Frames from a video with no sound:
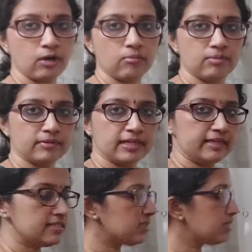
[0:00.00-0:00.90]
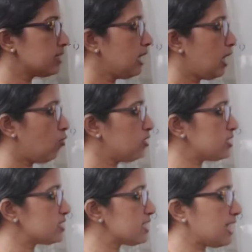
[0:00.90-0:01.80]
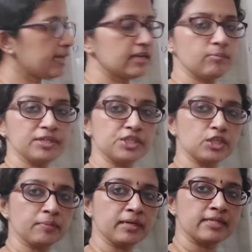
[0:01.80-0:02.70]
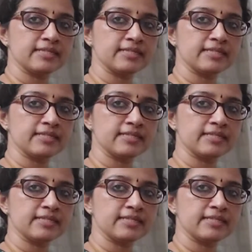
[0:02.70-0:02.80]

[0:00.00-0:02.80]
problem, that is how much is the angle measurement?